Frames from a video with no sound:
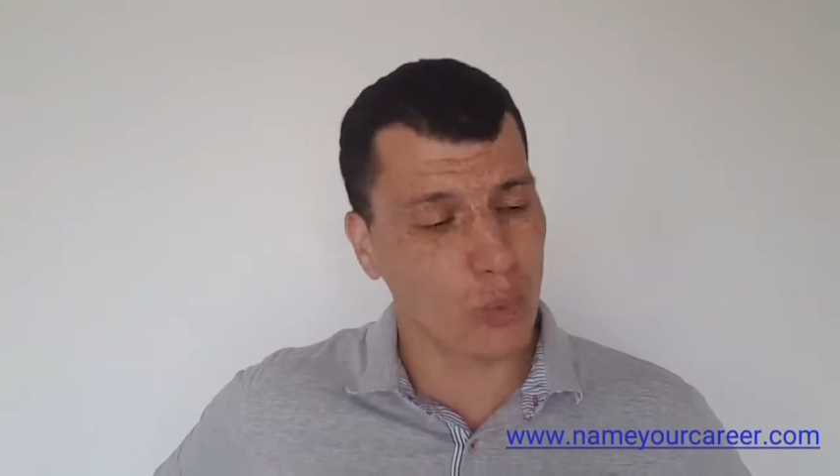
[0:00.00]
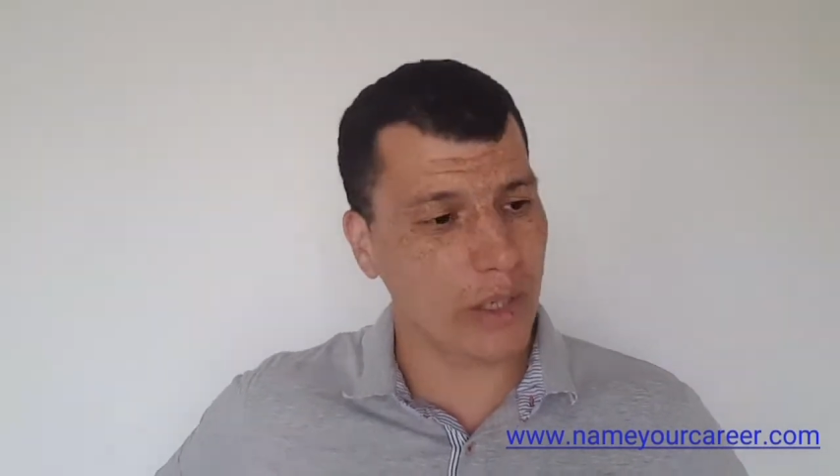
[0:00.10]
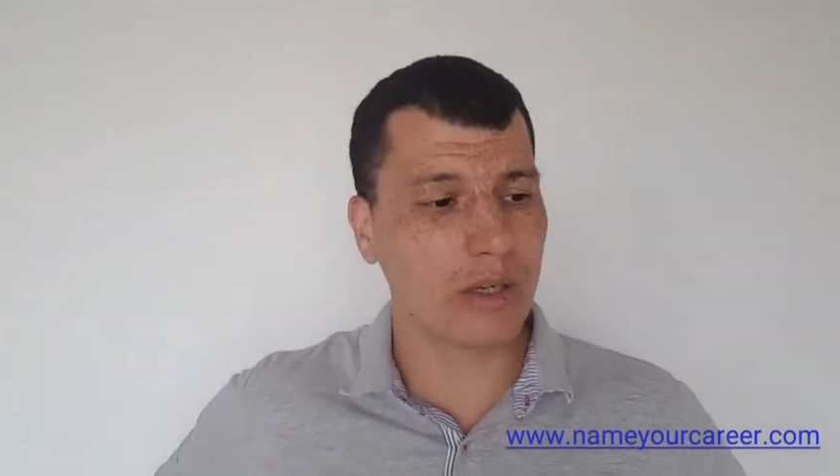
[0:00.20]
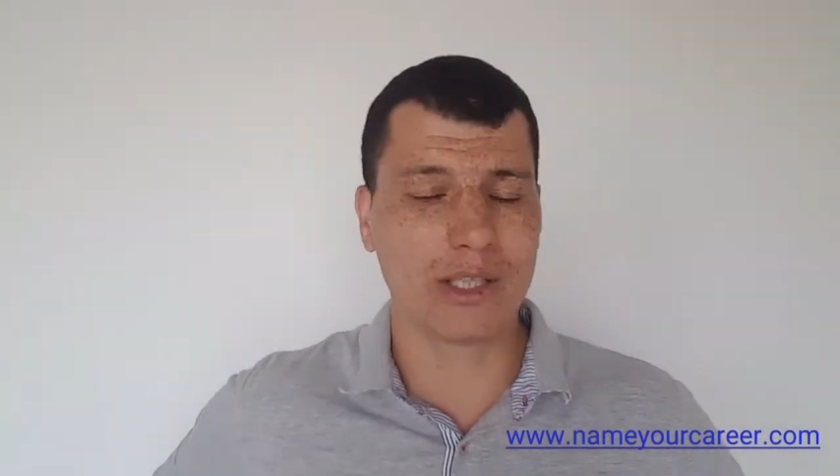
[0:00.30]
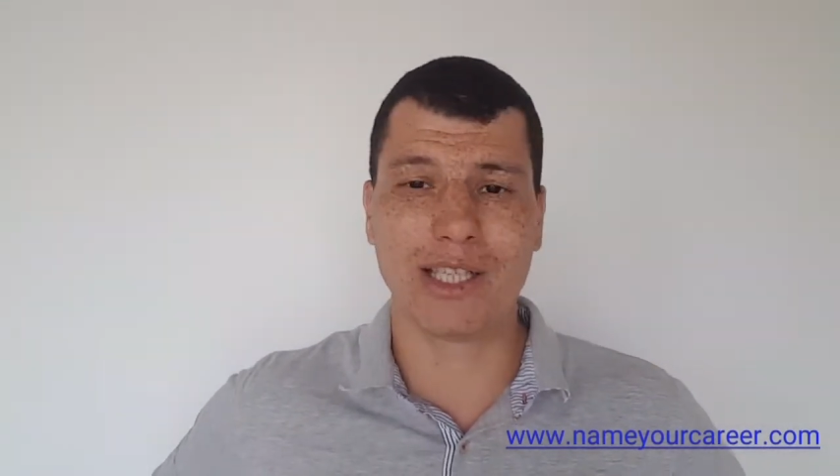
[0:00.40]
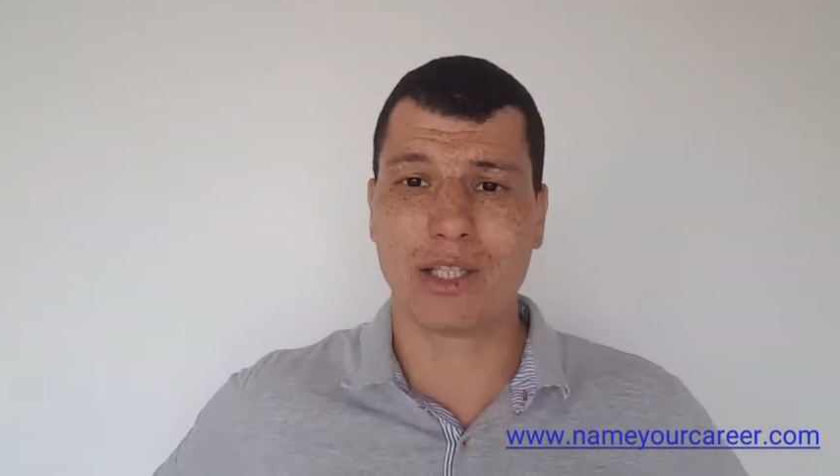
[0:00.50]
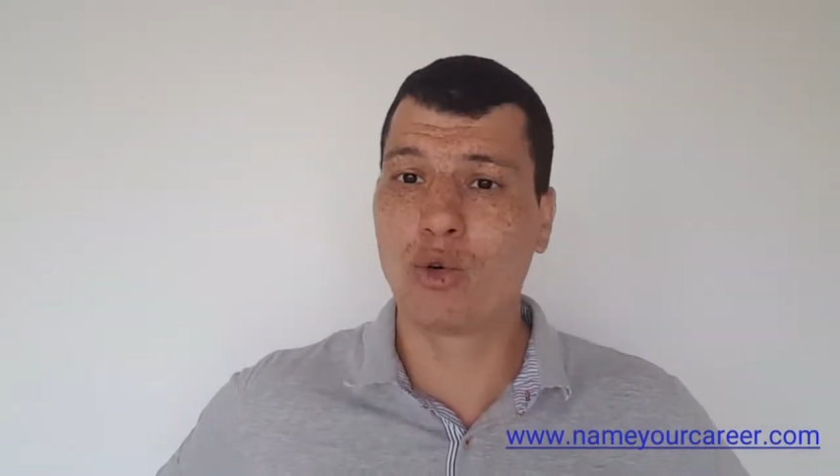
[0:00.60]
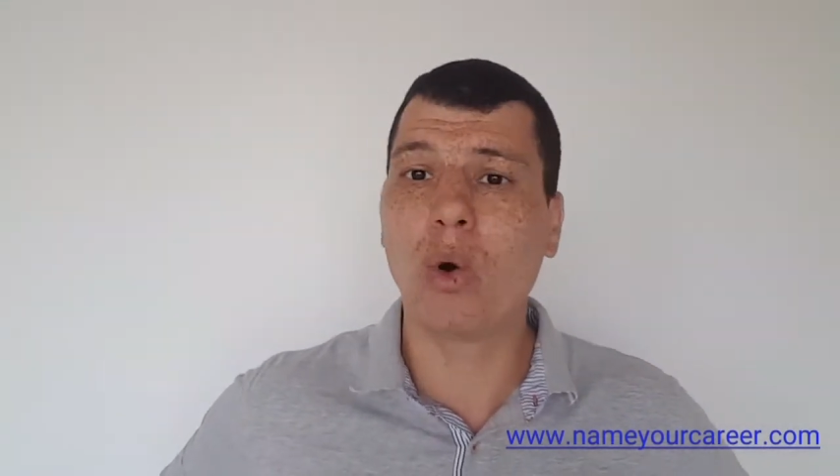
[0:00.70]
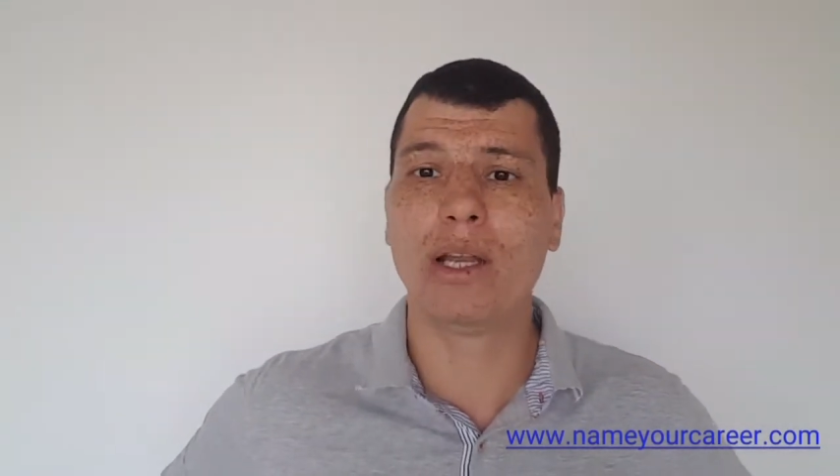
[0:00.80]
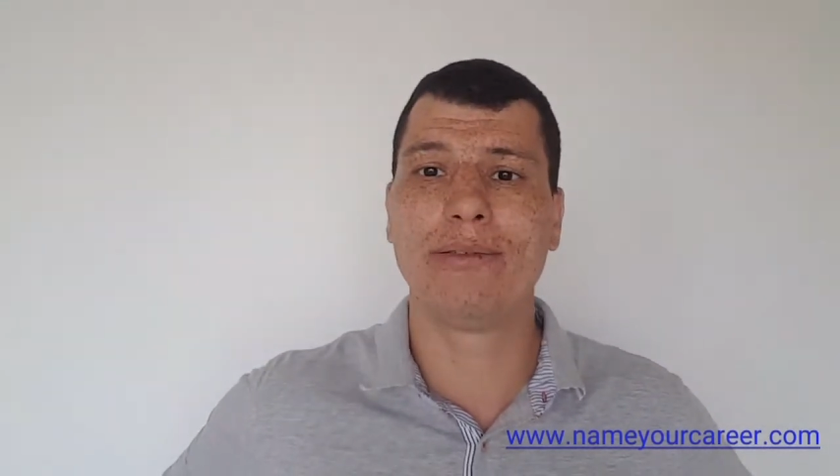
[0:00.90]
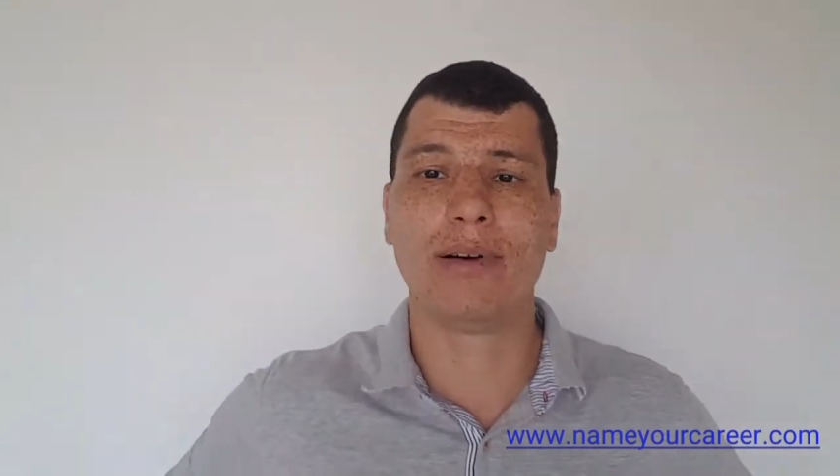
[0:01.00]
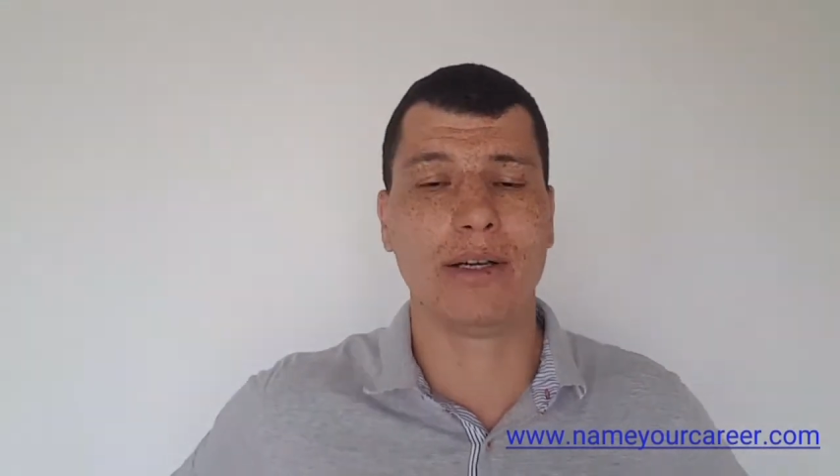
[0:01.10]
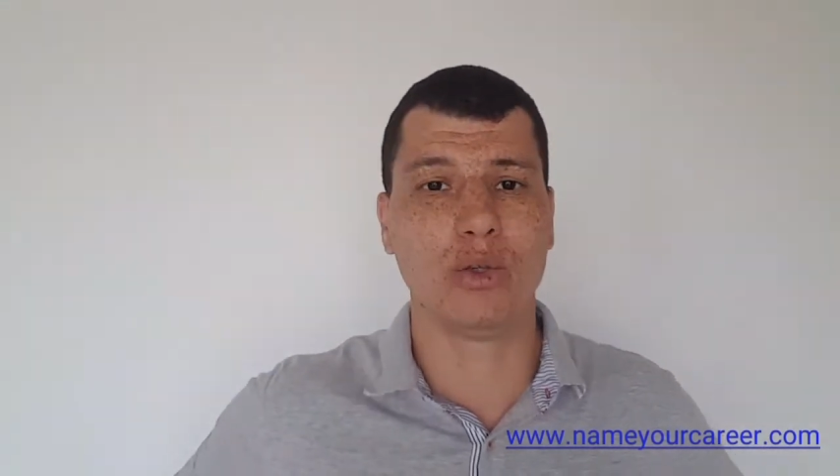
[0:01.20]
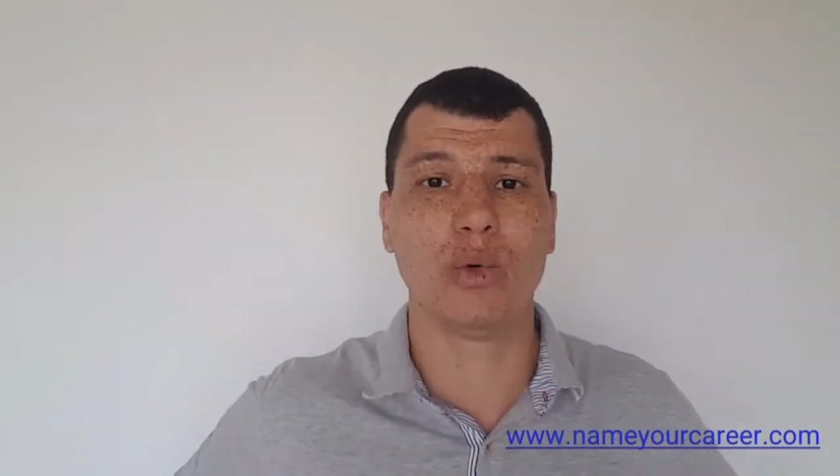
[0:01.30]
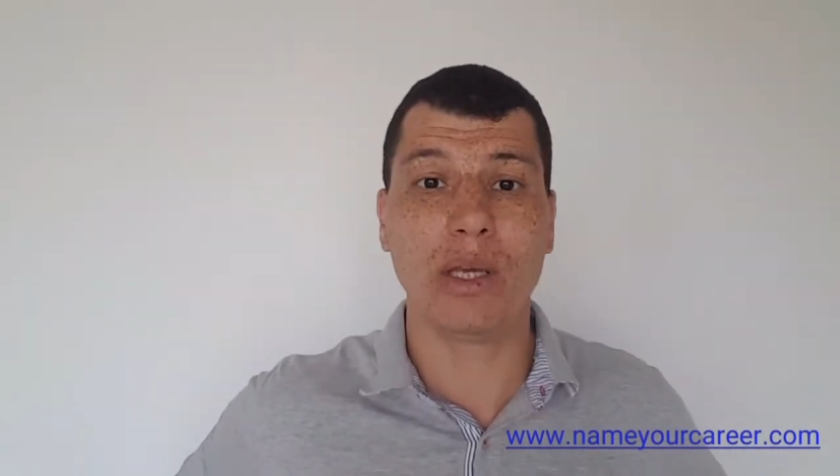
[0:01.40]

We're going to disqualify you